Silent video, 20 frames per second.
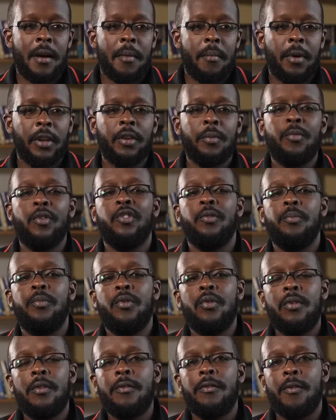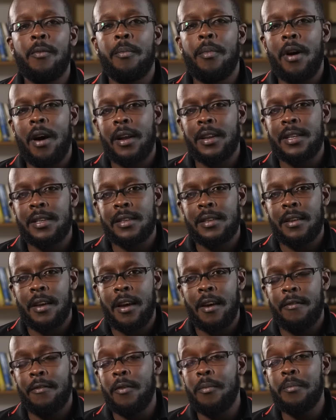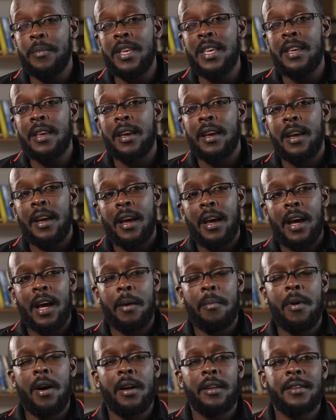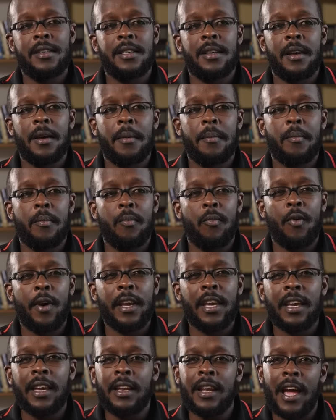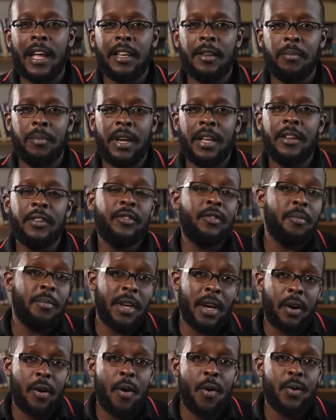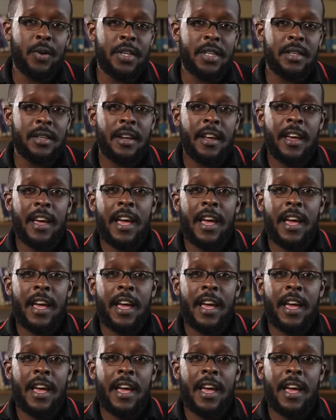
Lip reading: But the most beautiful part for me about working in iDebate is to be a coach.